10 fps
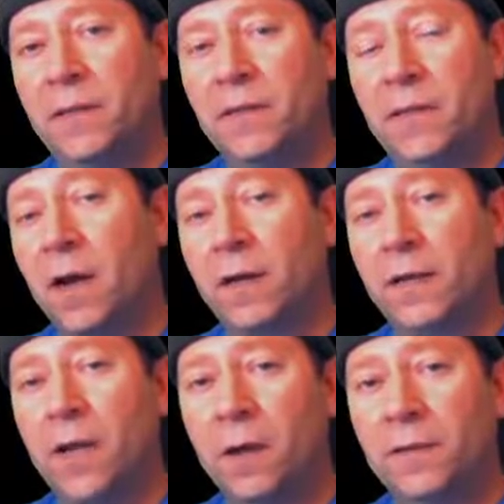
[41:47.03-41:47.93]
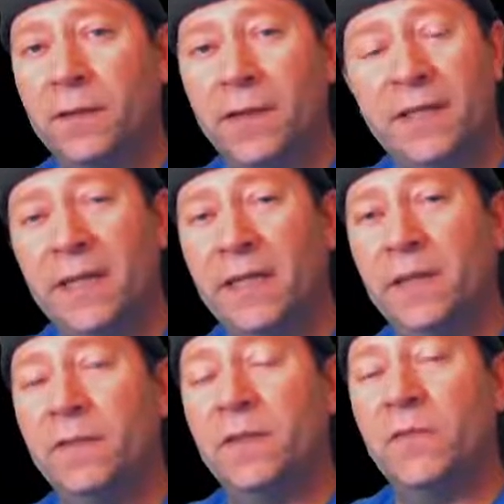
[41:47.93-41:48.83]
He's a young adult, a
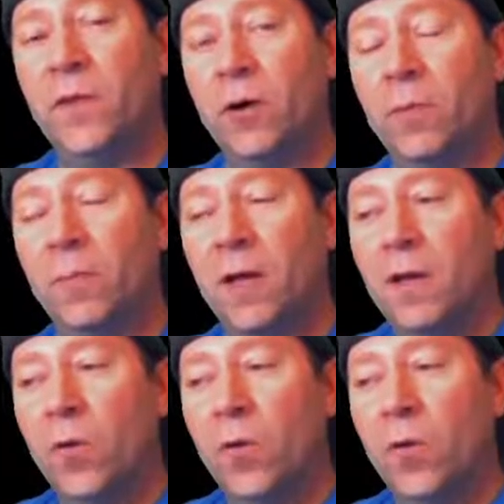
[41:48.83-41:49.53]
teen in this film.